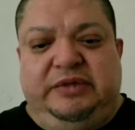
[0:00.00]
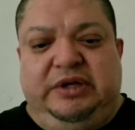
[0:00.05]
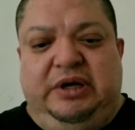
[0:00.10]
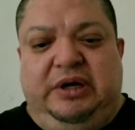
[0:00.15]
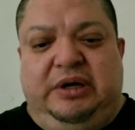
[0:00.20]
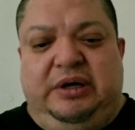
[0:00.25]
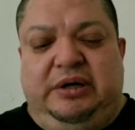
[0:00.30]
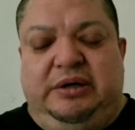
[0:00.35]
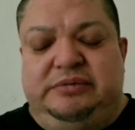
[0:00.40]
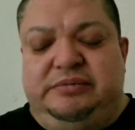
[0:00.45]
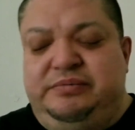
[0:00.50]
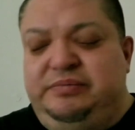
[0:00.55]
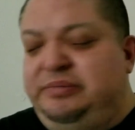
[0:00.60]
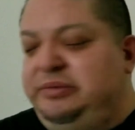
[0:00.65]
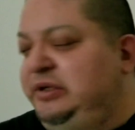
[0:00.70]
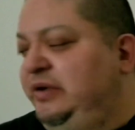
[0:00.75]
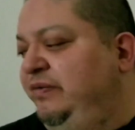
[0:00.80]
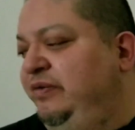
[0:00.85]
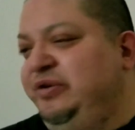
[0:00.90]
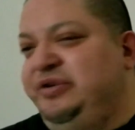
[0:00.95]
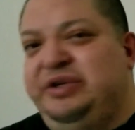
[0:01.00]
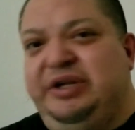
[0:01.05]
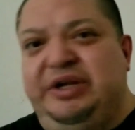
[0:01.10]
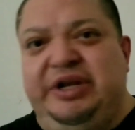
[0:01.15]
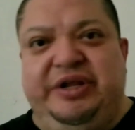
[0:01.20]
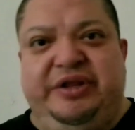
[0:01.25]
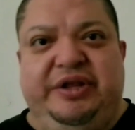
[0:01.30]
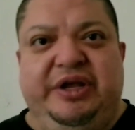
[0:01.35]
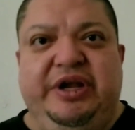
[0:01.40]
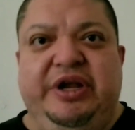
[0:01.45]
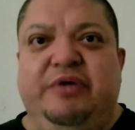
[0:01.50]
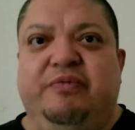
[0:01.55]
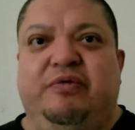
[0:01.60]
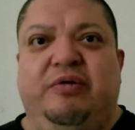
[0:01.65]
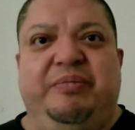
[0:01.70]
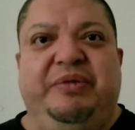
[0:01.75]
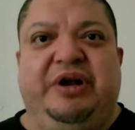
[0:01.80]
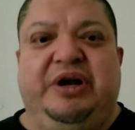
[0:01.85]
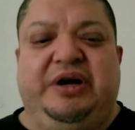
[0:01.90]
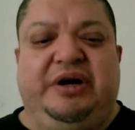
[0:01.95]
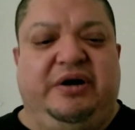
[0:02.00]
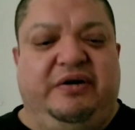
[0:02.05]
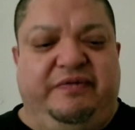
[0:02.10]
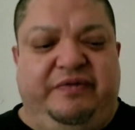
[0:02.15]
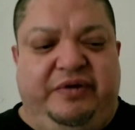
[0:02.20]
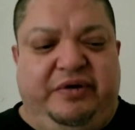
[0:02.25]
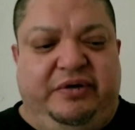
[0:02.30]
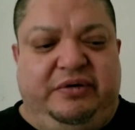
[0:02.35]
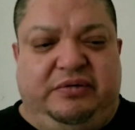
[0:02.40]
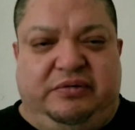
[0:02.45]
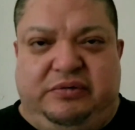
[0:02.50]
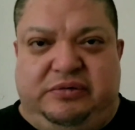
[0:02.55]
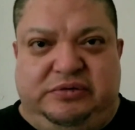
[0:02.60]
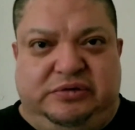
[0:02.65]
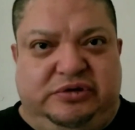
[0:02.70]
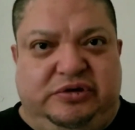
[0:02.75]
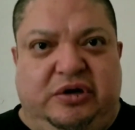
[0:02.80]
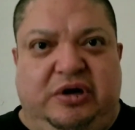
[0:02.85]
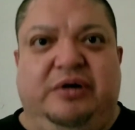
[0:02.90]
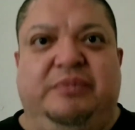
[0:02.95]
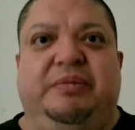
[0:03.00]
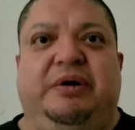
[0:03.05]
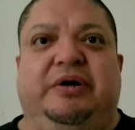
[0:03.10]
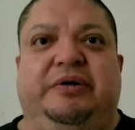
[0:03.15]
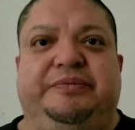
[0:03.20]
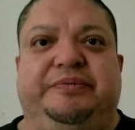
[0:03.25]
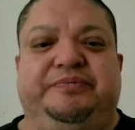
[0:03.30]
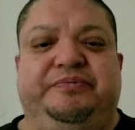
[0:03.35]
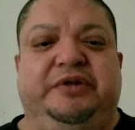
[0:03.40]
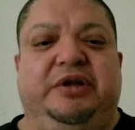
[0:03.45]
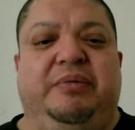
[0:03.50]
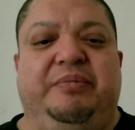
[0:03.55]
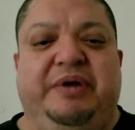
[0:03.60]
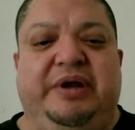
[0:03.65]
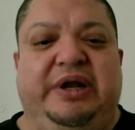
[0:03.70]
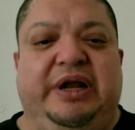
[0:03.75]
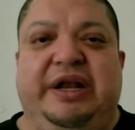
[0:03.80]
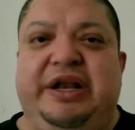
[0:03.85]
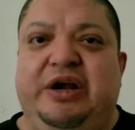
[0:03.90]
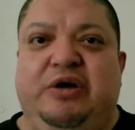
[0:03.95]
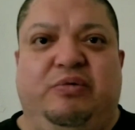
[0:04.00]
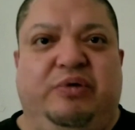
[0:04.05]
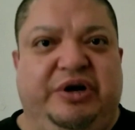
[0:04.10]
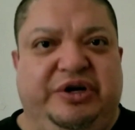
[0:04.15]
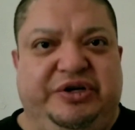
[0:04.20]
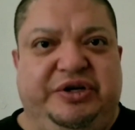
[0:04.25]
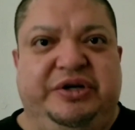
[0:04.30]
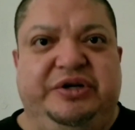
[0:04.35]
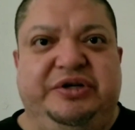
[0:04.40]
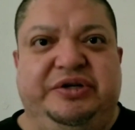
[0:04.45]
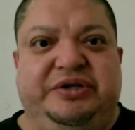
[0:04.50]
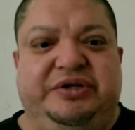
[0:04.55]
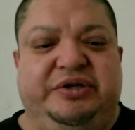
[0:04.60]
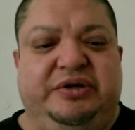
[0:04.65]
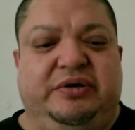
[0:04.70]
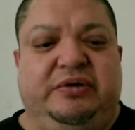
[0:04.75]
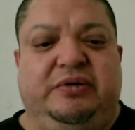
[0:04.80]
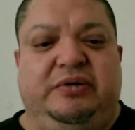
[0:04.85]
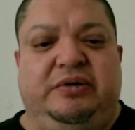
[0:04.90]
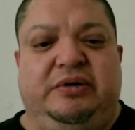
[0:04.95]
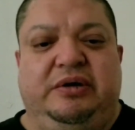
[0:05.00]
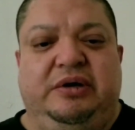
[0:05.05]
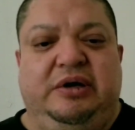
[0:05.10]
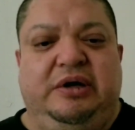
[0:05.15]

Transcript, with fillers: Um, if there's anything you want me to cover or talk about, I mean, any questions or,